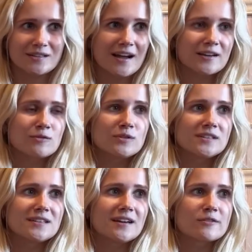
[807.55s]
I
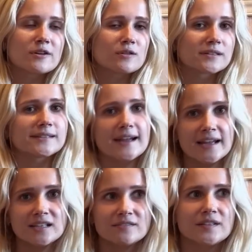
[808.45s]
couldn't record
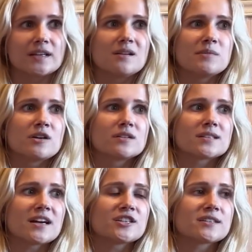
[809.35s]
anything because
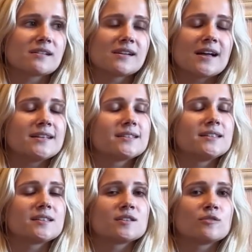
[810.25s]
I just realized
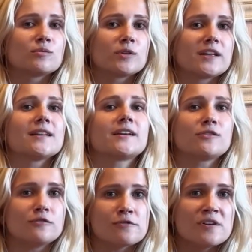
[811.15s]
this is not what I like
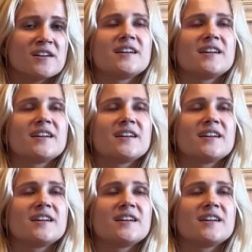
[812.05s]
to do.